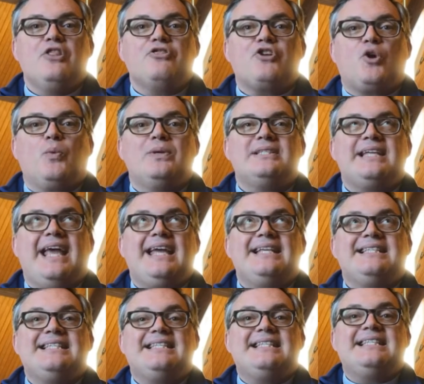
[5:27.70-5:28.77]
there was
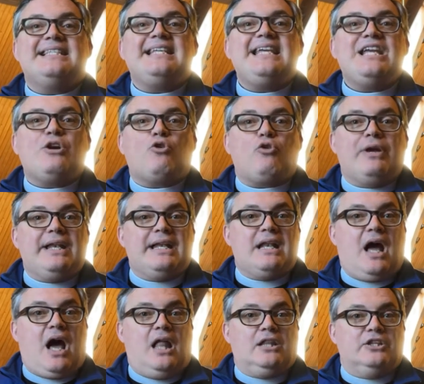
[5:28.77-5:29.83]
secret
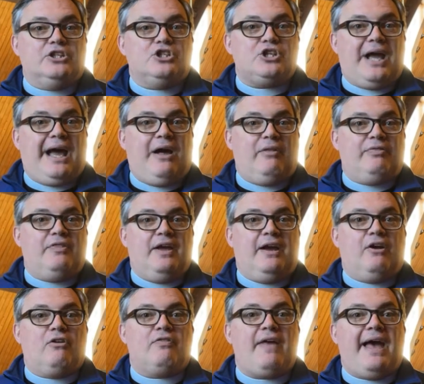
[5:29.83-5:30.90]
knowledge out
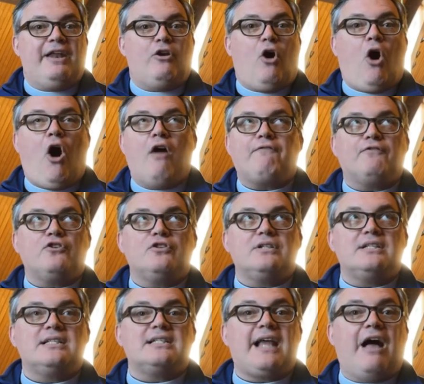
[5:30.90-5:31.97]
there that
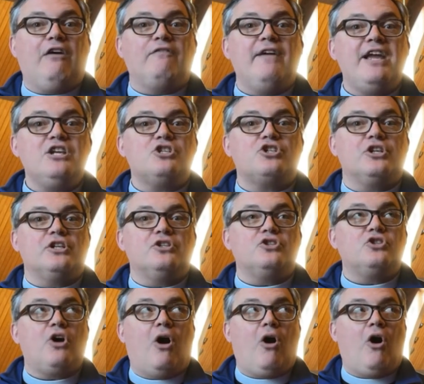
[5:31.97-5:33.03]
offered salvation
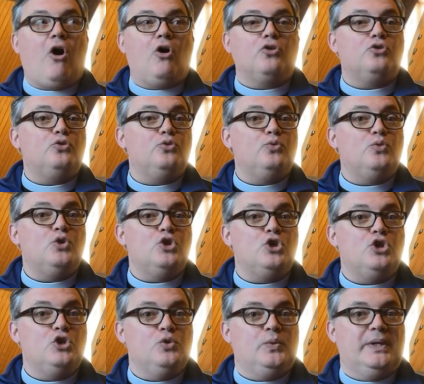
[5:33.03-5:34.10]
to all who
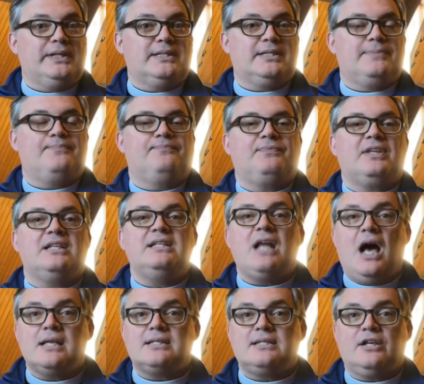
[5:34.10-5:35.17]
knew it.
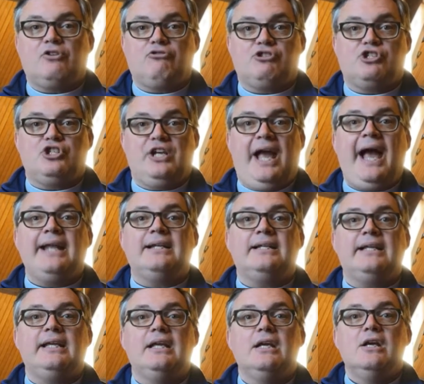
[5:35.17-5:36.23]
Gnostic
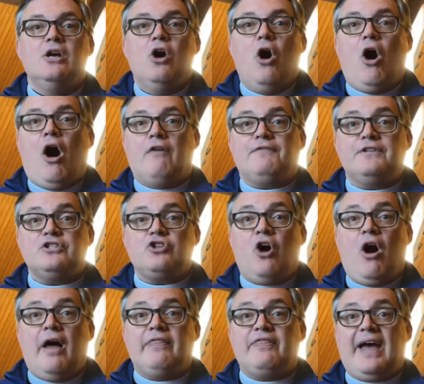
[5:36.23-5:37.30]
Christianity often
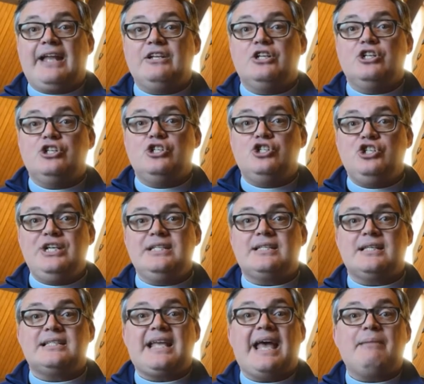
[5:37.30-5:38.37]
taught that
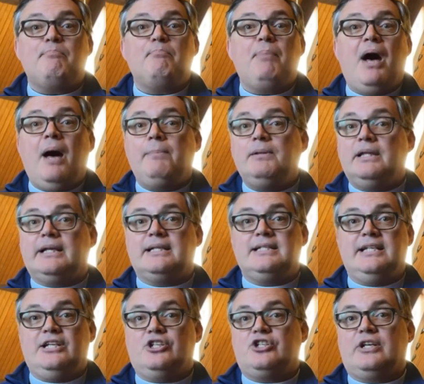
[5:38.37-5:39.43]
Jesus had public
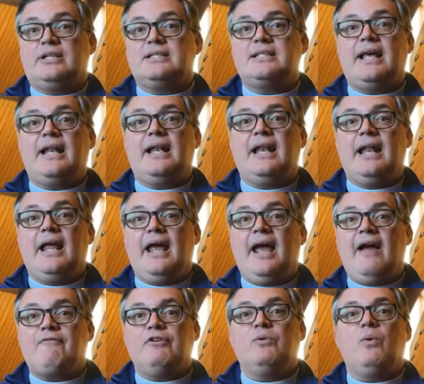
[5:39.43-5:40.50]
teachings that
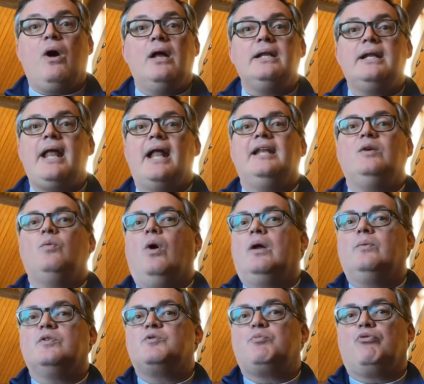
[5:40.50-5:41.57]
everyone and
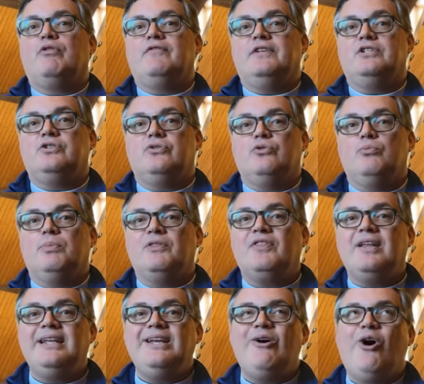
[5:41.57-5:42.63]
anyone was privy to, but
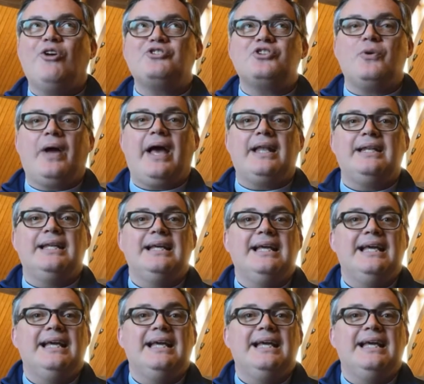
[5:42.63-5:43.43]
then he also had